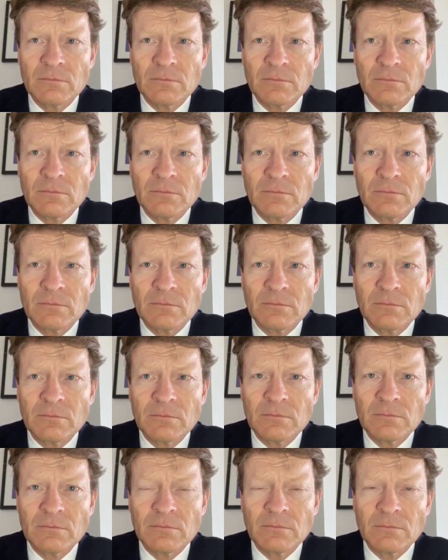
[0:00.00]

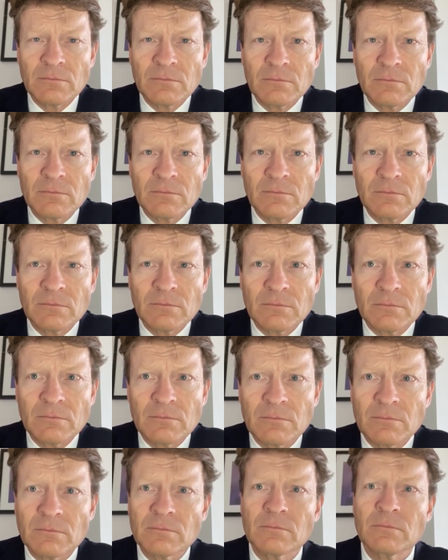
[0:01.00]

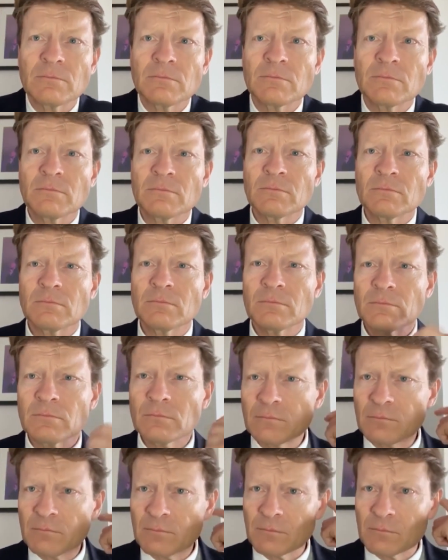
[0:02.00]

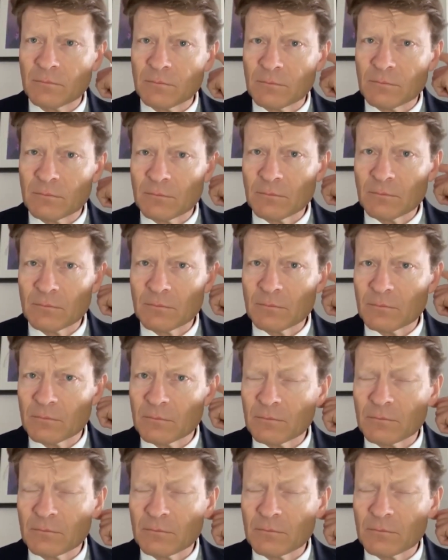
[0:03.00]
[no speech]